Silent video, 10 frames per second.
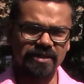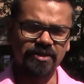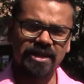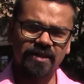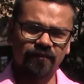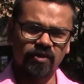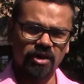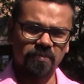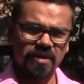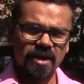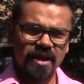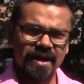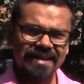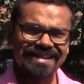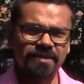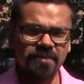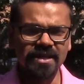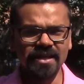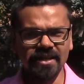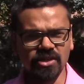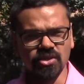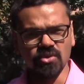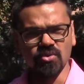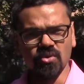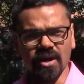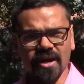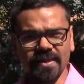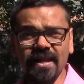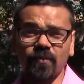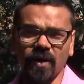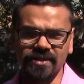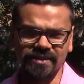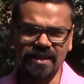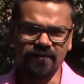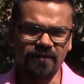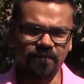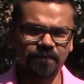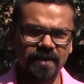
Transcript: reader from an intermediate to the advanced level.